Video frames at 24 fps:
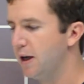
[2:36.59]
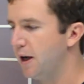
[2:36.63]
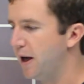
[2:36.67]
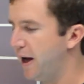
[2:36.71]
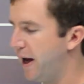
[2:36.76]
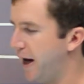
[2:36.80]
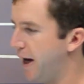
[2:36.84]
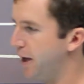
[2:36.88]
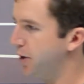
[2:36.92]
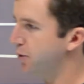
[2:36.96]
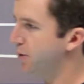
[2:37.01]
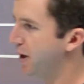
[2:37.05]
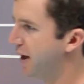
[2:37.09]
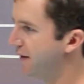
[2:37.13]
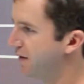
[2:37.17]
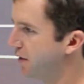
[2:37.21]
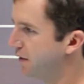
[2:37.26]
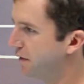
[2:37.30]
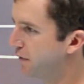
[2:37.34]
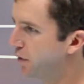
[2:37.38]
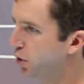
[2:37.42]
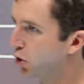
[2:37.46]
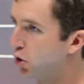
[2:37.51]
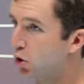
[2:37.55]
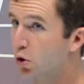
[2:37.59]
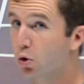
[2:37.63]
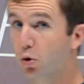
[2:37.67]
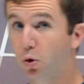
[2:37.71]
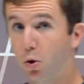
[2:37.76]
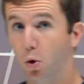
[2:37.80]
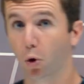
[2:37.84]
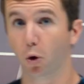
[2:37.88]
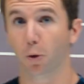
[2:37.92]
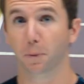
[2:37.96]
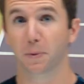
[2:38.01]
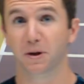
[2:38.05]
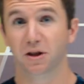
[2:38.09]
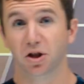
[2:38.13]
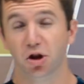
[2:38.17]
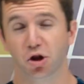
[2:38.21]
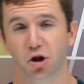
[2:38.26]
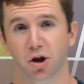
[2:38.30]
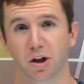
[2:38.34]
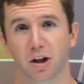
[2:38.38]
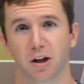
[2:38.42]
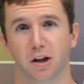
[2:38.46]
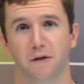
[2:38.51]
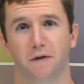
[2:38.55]
and you have a vertical court
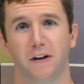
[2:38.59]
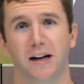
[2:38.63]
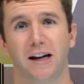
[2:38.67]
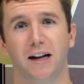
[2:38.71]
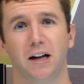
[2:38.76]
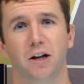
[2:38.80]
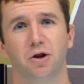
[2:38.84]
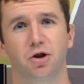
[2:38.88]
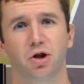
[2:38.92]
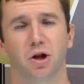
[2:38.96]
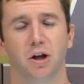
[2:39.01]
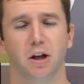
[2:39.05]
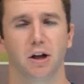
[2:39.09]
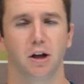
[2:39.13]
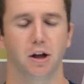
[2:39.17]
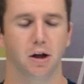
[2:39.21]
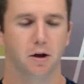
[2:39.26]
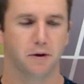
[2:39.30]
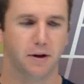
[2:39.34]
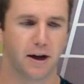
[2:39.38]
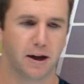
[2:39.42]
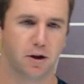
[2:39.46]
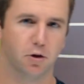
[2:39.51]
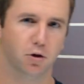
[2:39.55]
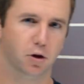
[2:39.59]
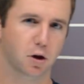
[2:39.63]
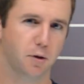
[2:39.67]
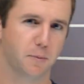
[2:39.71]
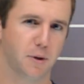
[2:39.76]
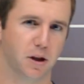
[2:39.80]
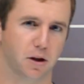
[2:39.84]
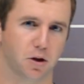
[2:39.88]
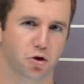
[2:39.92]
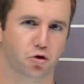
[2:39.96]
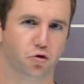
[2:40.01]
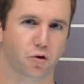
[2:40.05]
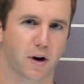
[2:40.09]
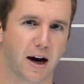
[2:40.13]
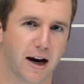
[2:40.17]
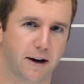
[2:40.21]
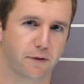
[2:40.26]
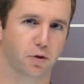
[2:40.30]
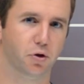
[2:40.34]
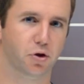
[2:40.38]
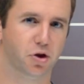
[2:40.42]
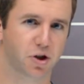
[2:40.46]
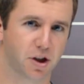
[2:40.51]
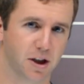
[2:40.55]
positioning advantage, then you're going to be in the
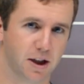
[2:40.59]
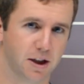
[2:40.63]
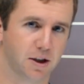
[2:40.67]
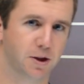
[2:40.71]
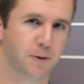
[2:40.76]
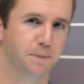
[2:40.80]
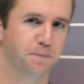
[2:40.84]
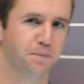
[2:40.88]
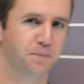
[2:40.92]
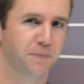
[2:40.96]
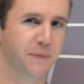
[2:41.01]
driver's seat.